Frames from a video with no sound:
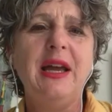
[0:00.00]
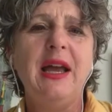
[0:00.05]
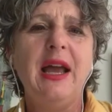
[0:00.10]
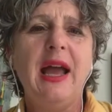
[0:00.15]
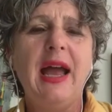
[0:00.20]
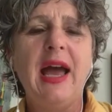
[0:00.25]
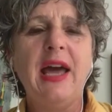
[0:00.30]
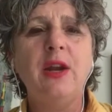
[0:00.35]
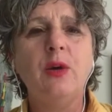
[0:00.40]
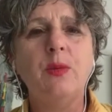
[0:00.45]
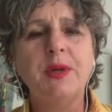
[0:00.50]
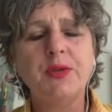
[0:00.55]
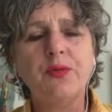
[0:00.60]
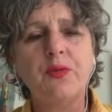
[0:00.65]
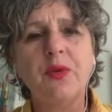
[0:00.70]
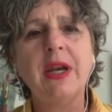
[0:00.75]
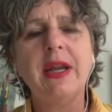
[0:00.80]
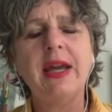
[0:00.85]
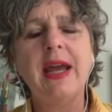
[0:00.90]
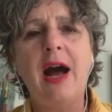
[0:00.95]
And it was
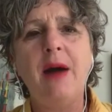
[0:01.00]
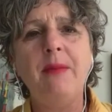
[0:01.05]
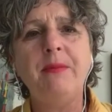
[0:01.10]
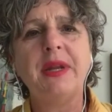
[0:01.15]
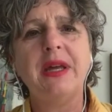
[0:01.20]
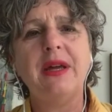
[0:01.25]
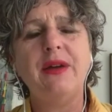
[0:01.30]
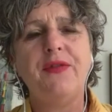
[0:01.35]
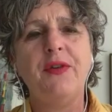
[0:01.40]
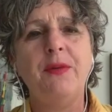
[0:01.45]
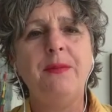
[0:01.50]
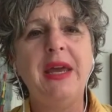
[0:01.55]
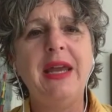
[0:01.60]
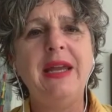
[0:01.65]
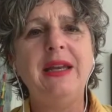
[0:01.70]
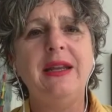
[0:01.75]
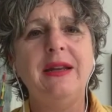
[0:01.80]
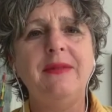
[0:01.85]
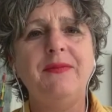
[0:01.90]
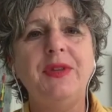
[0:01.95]
really humbling for
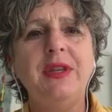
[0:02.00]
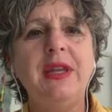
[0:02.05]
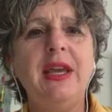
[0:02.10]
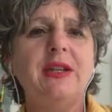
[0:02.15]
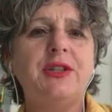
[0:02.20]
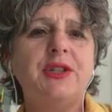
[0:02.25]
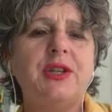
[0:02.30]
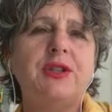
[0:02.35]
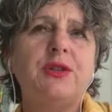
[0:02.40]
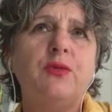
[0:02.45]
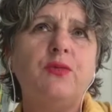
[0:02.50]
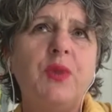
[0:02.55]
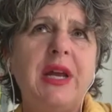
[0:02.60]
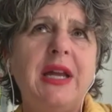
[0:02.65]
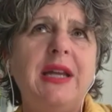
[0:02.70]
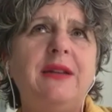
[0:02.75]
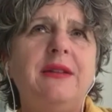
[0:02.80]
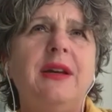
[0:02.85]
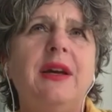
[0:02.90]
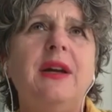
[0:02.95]
me, to
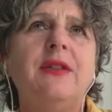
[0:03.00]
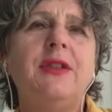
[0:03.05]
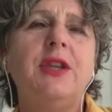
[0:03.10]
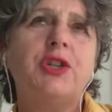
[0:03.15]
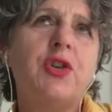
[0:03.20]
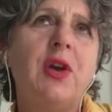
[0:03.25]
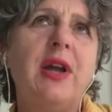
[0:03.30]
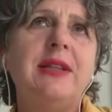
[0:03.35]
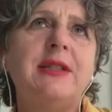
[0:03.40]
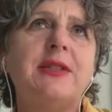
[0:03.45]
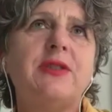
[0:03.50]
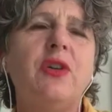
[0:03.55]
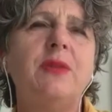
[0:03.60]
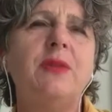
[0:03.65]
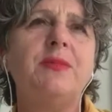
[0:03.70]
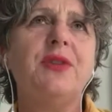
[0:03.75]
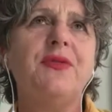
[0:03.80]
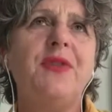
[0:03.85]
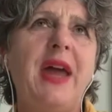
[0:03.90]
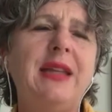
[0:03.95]
read the
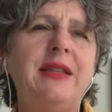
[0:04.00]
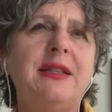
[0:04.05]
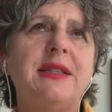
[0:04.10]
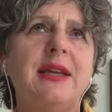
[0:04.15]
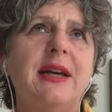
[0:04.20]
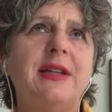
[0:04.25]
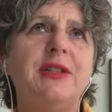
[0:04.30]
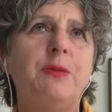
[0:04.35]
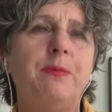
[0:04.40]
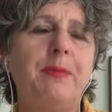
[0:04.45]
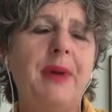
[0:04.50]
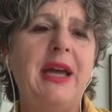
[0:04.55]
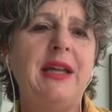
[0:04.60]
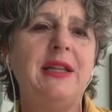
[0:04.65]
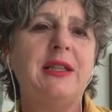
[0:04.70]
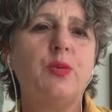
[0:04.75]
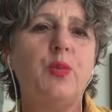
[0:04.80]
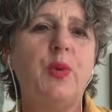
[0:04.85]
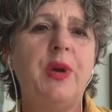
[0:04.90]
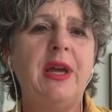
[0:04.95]
transcript of Hansard
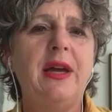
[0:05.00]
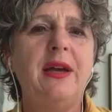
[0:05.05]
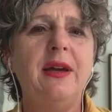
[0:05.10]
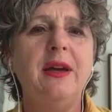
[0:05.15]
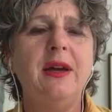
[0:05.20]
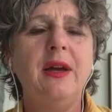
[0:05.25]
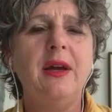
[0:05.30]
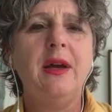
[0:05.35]
debates where